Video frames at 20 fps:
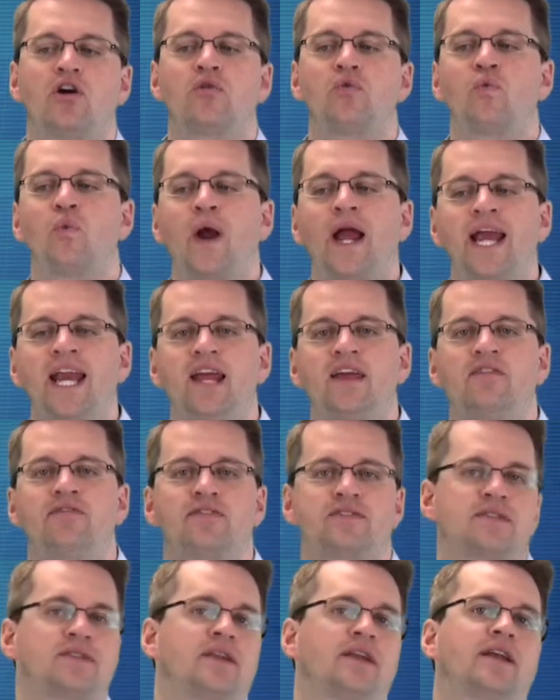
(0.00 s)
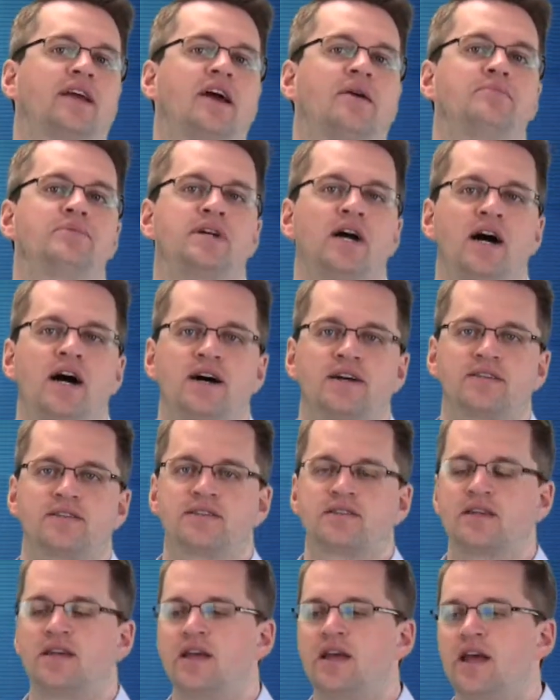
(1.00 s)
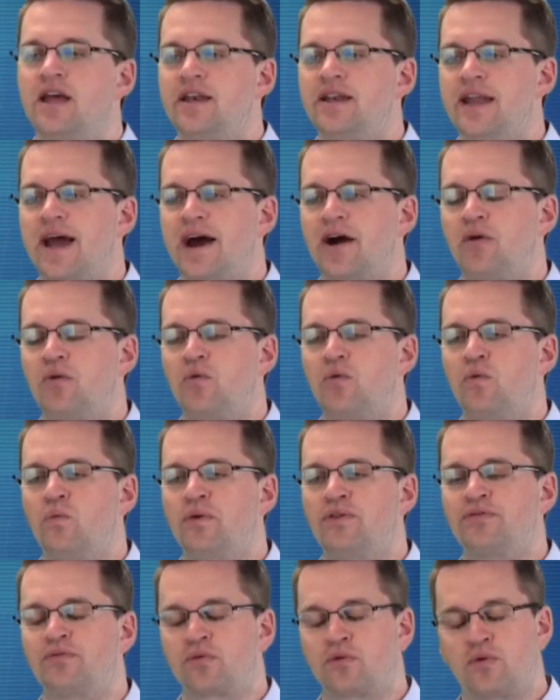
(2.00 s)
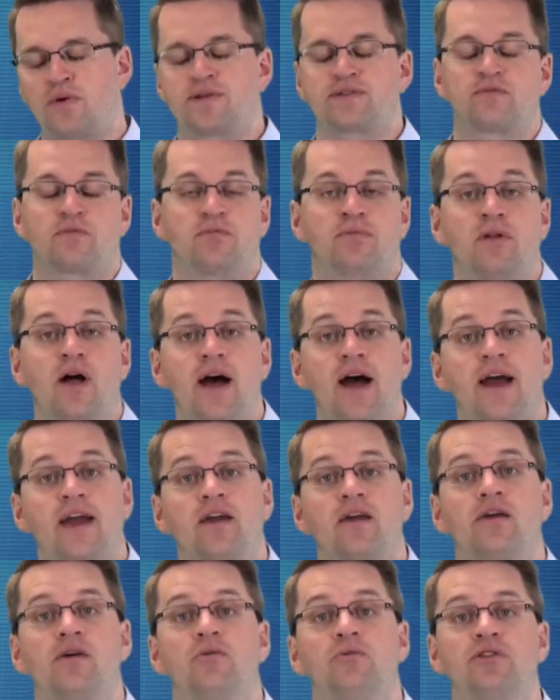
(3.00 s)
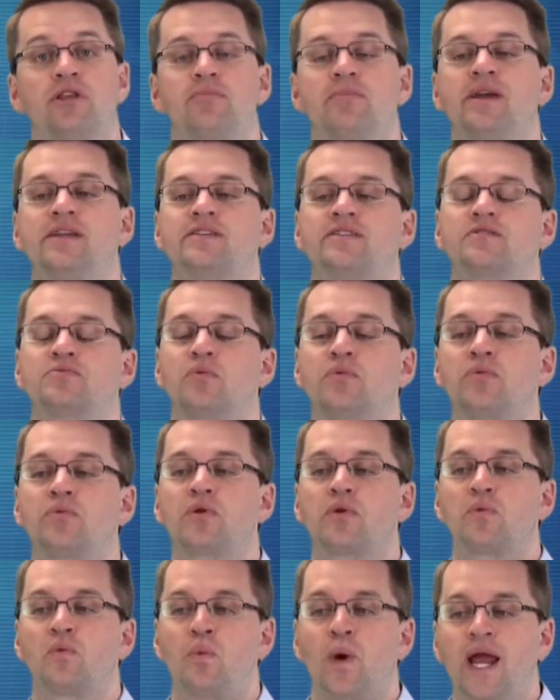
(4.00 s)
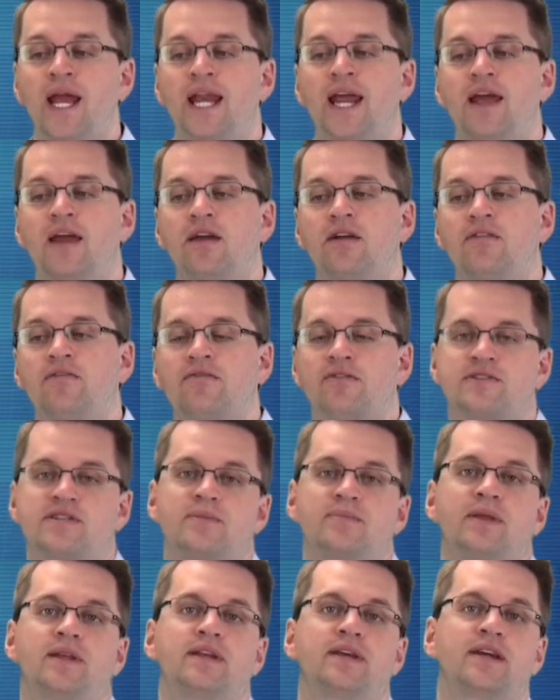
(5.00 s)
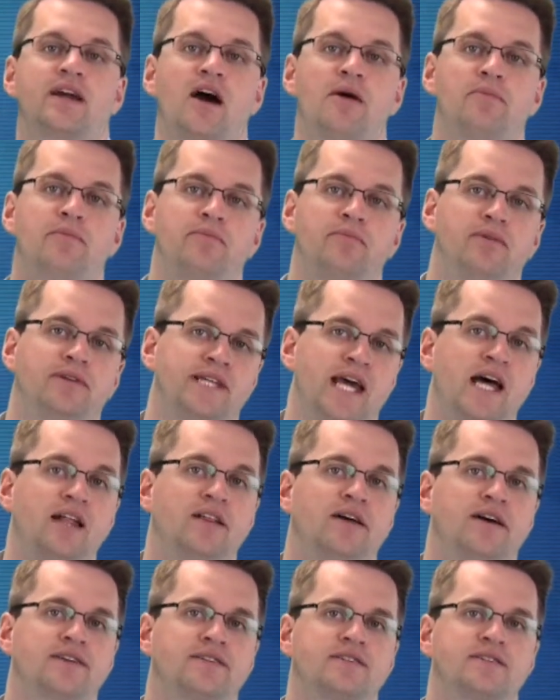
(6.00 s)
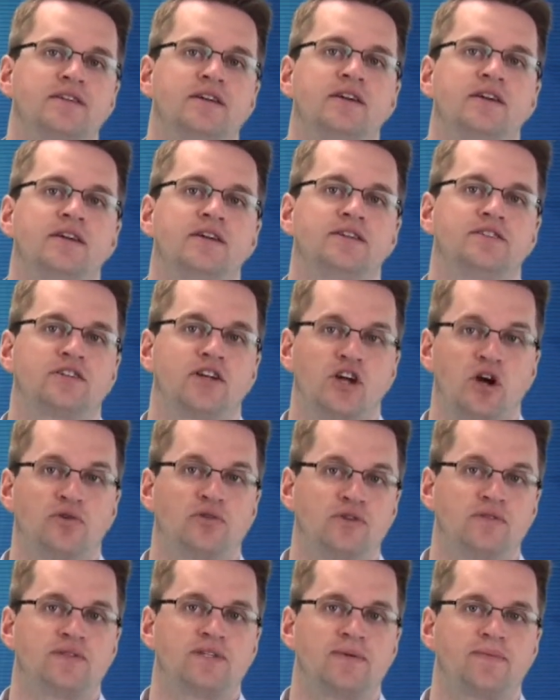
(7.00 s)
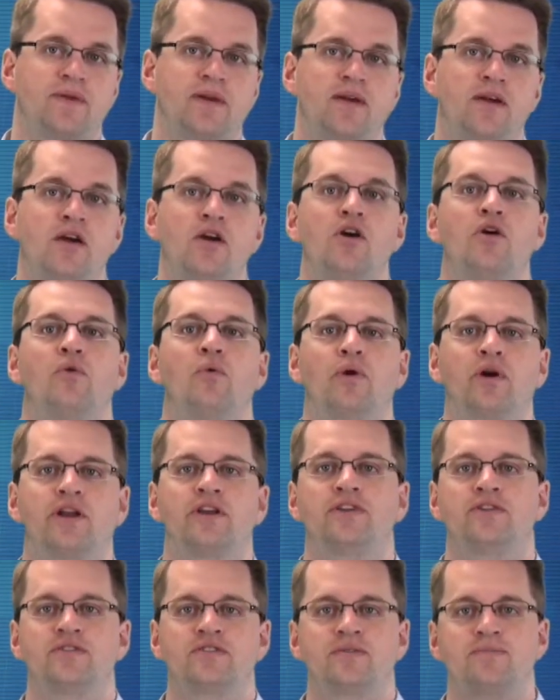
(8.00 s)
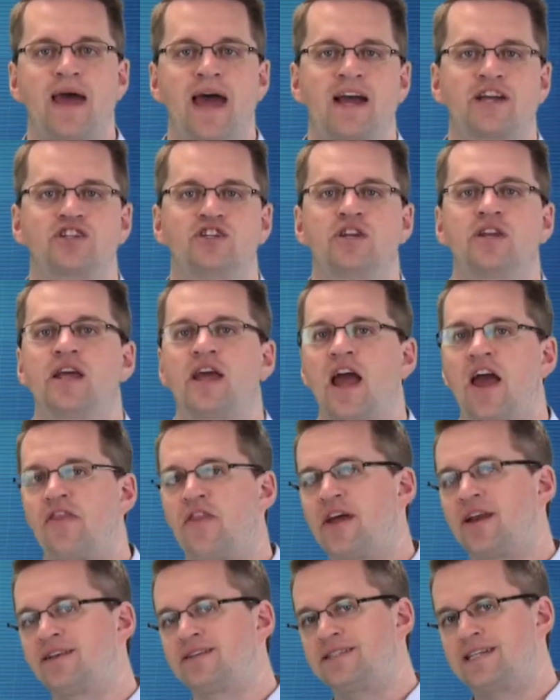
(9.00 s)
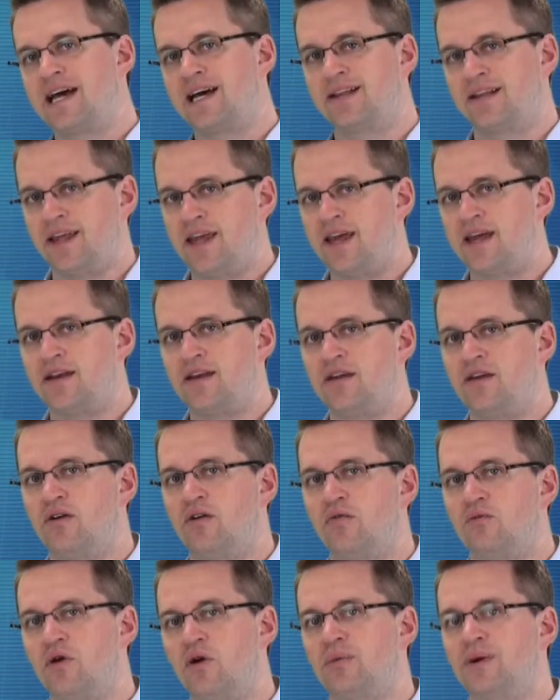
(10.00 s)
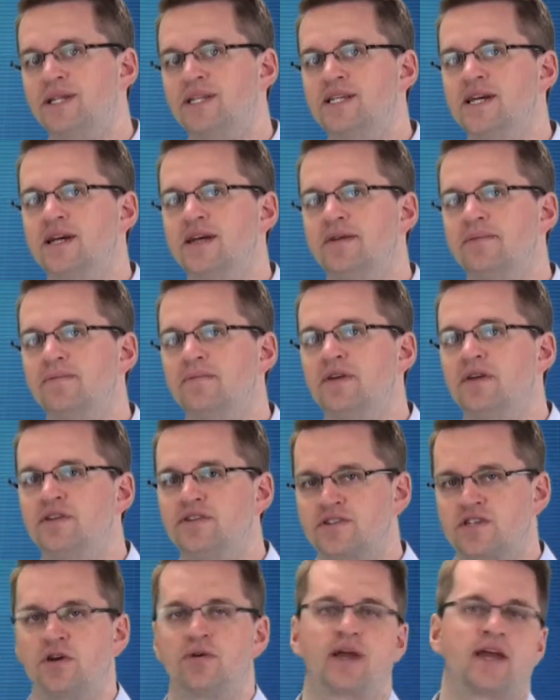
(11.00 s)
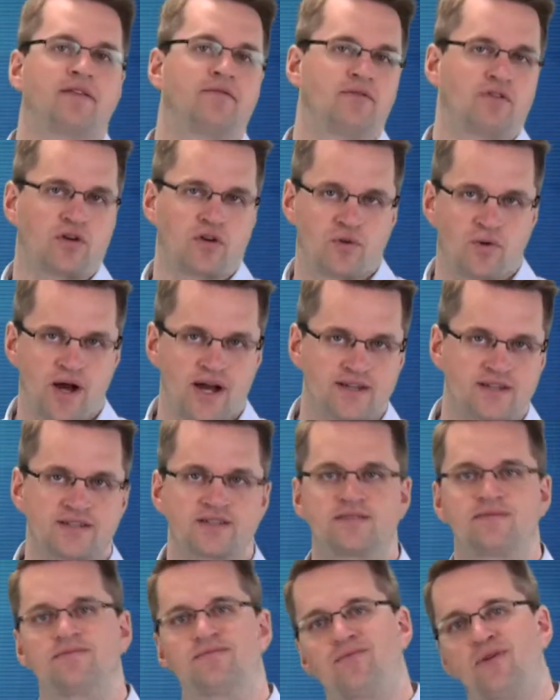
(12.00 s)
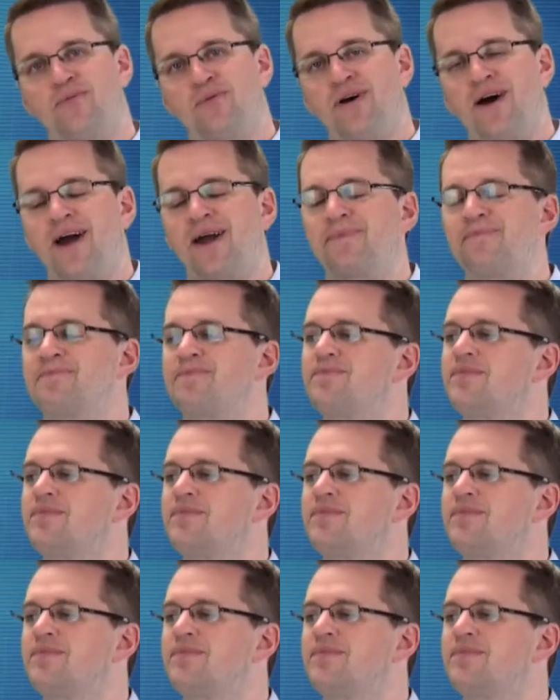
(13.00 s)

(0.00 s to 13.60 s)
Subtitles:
are waiting for something to come to us. Now, with request reply, what that means is we're waiting for something to come tell us to go do something. We're going to do some action and then tell it what we did. So again, request, reply.